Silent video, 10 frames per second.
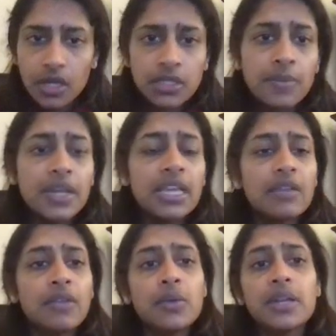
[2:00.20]
So I'm going to
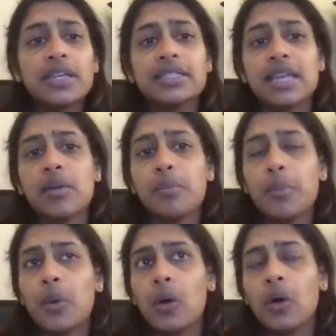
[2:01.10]
give you an
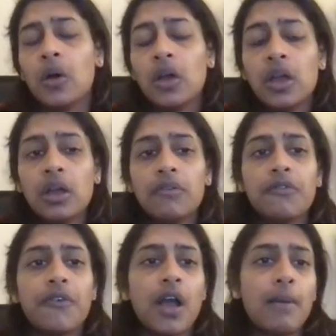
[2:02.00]
example
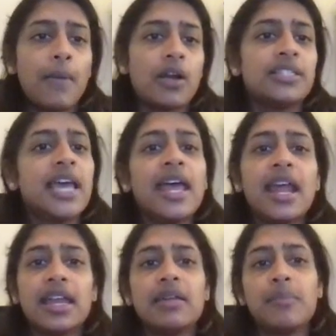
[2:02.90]
from our
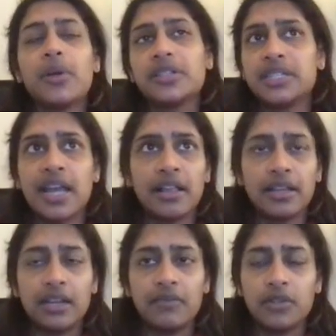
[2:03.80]
10-item
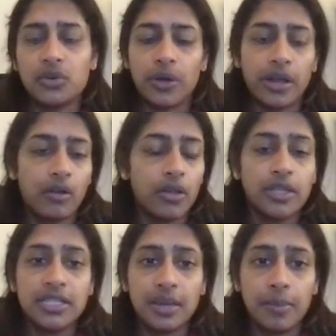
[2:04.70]
personality inventory, or
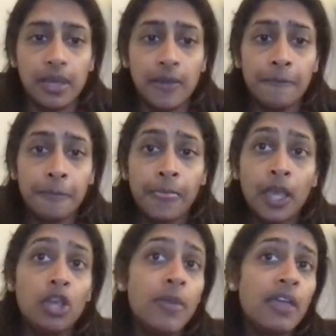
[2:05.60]
the TIPI.
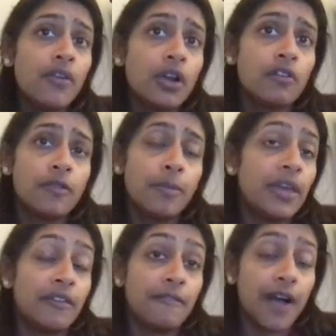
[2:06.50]
You may have heard of the
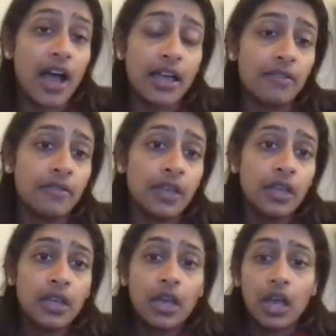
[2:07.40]
Big Five
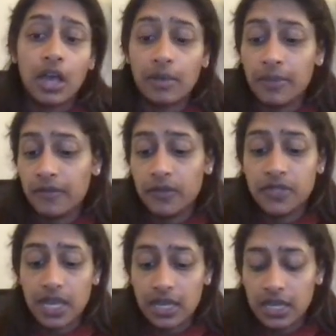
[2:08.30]
if you've
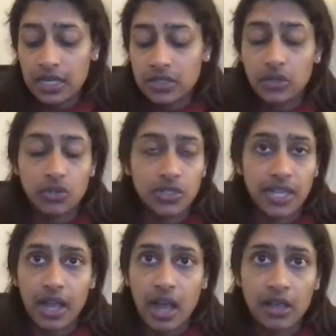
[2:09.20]
taken social
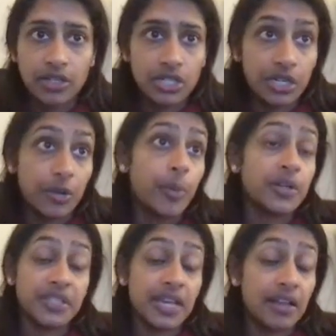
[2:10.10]
psychology or
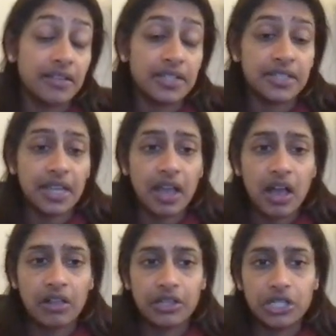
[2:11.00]
personality
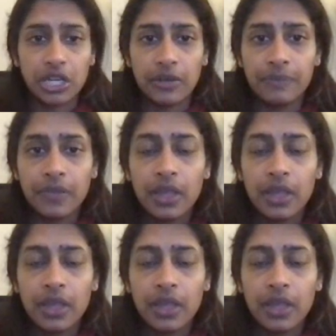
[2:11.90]
psychology.